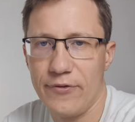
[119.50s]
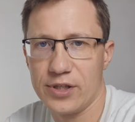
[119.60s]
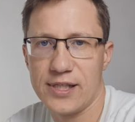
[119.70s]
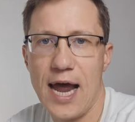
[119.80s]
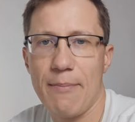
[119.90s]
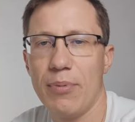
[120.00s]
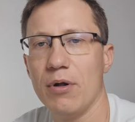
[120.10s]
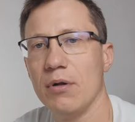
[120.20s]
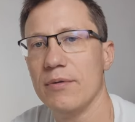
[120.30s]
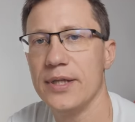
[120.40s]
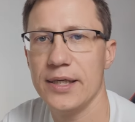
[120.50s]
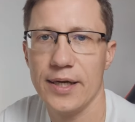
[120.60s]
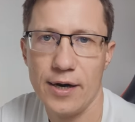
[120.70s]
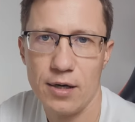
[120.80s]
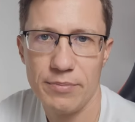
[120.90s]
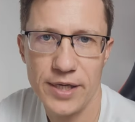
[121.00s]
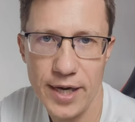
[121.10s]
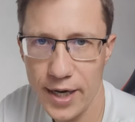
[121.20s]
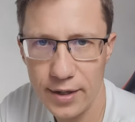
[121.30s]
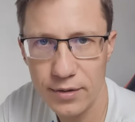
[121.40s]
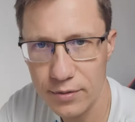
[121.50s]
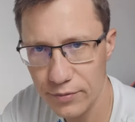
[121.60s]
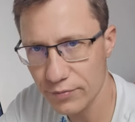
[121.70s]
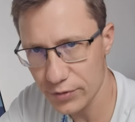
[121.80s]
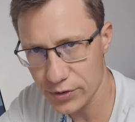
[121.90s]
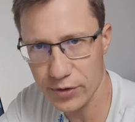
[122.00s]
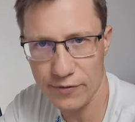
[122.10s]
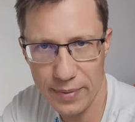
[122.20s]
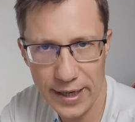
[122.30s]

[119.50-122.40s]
For example, the RBA, Reserve